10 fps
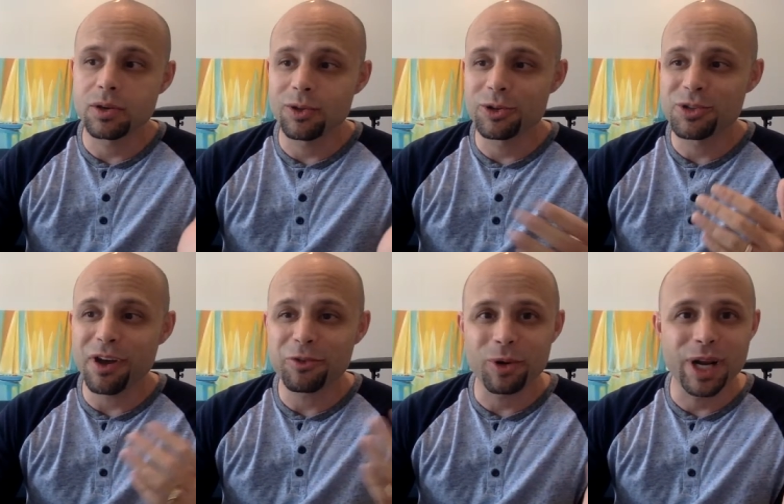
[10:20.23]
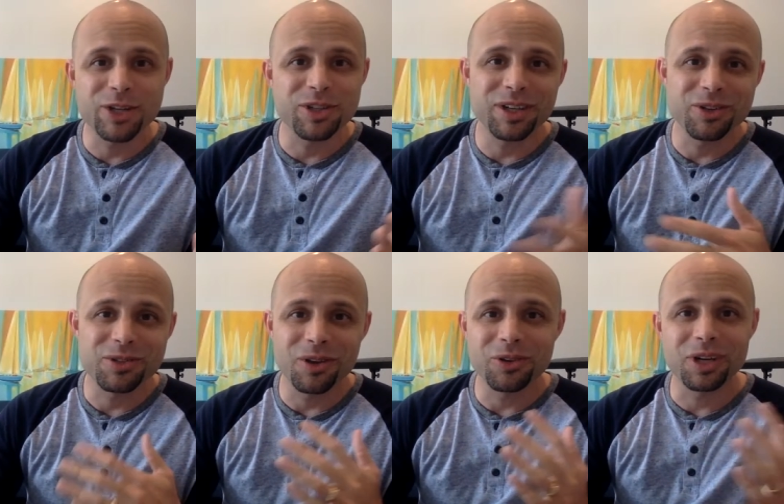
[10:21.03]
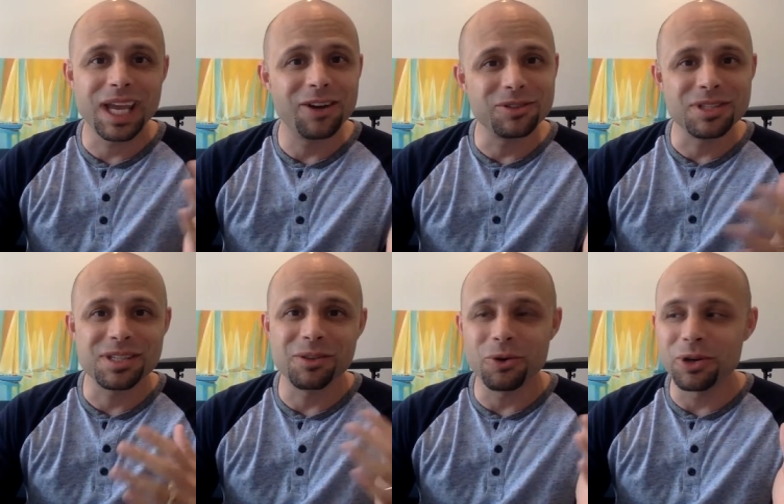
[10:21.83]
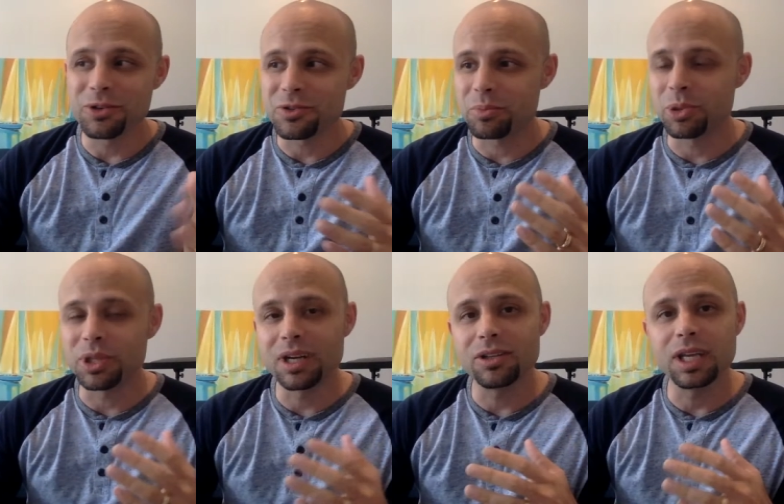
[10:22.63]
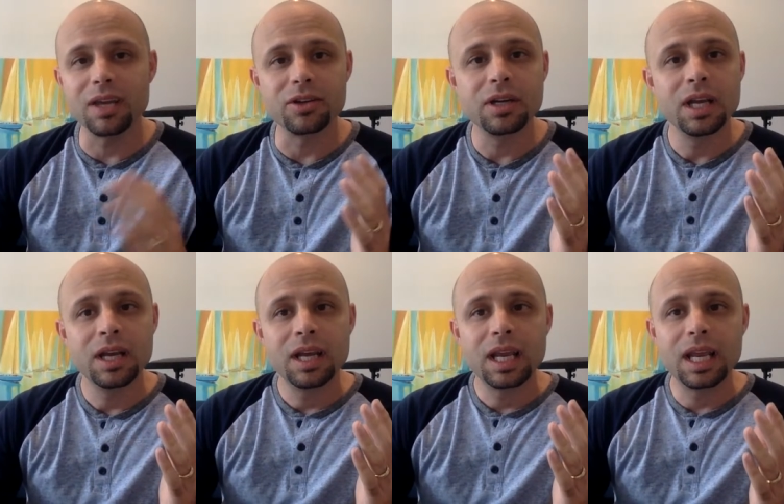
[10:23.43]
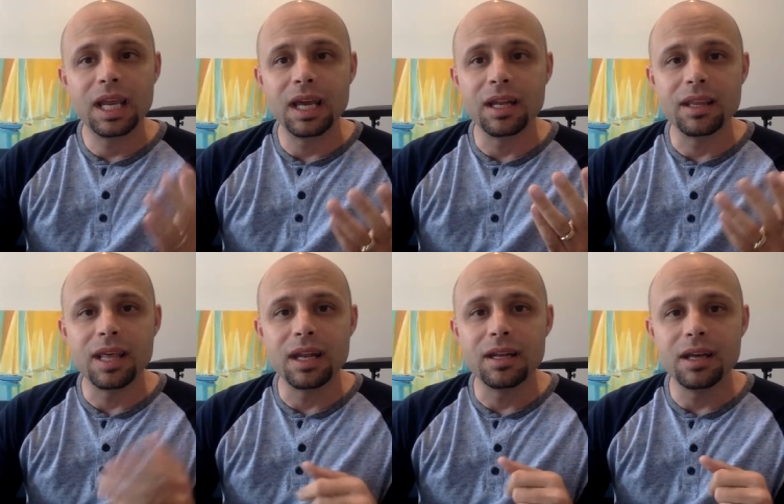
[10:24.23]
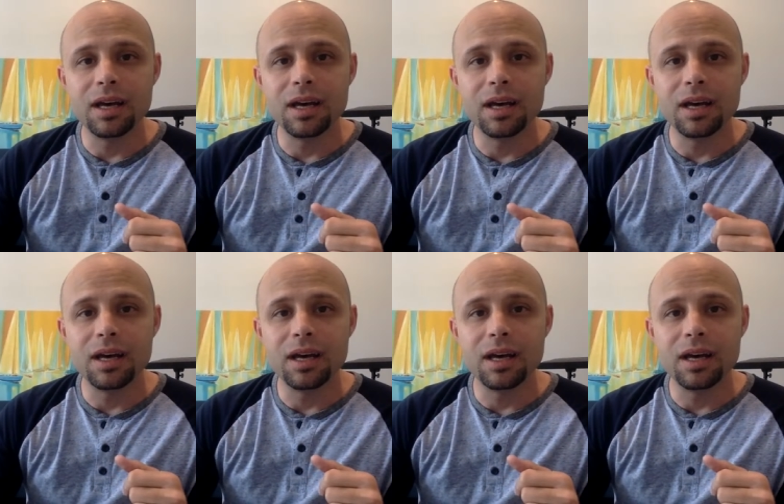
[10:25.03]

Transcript: All their software engineers, all their accountants and lawyers are putting that all together. And then